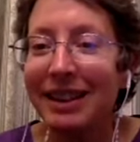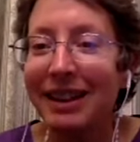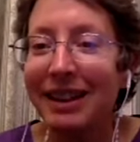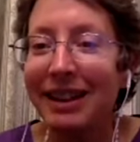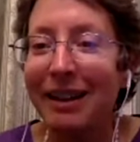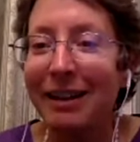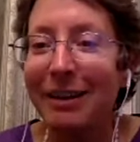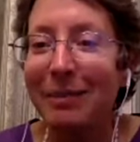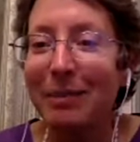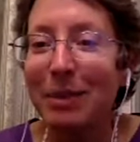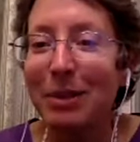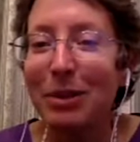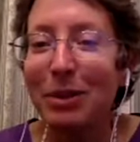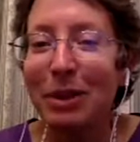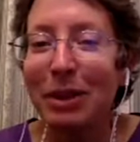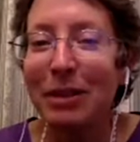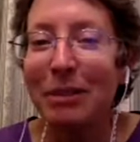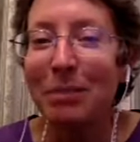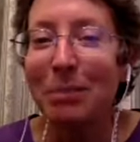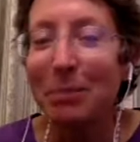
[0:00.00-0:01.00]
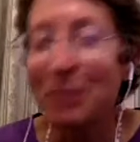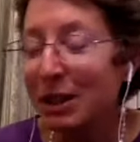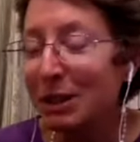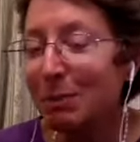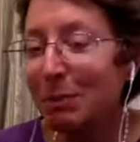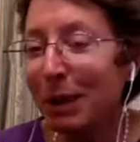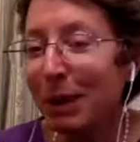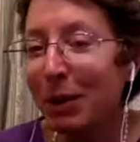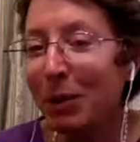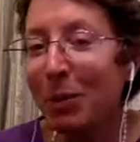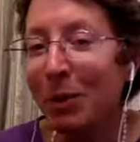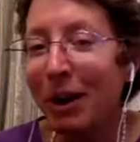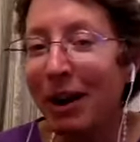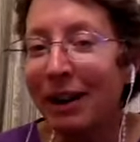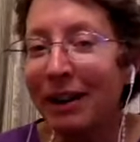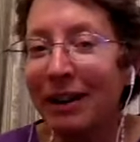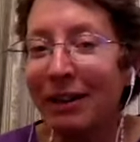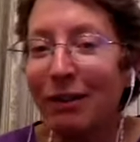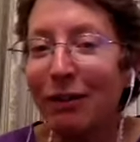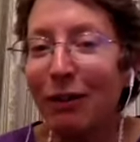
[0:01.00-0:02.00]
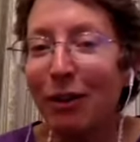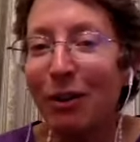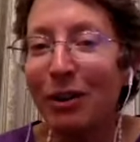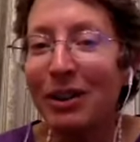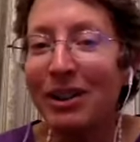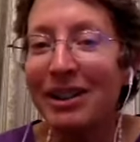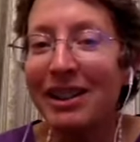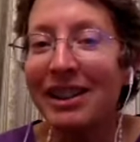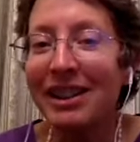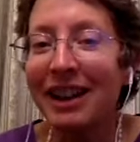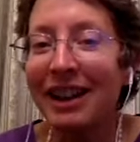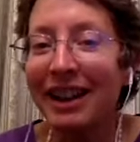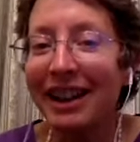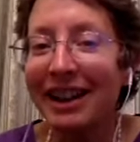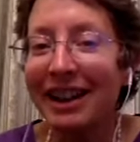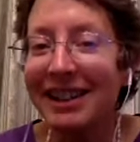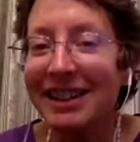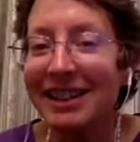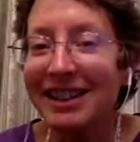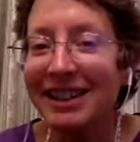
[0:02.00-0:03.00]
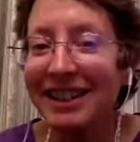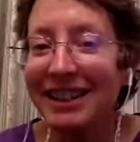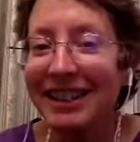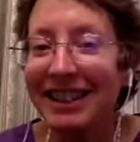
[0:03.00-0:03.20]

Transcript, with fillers: Um, you can just pick one and focus in on it.